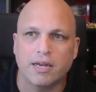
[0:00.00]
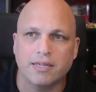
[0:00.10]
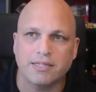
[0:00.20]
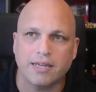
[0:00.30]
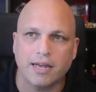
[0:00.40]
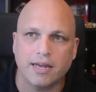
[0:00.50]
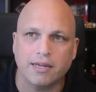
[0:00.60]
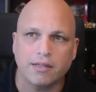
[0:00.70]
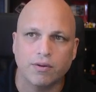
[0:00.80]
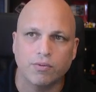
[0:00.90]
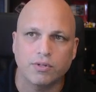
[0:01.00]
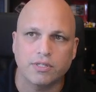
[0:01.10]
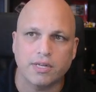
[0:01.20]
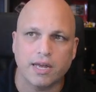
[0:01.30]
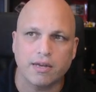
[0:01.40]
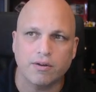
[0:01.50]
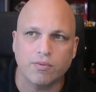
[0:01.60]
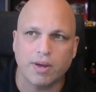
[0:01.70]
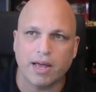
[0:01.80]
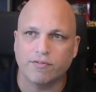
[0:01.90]
CA, the root CA.
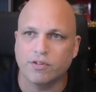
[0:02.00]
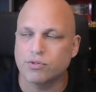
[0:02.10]
We have this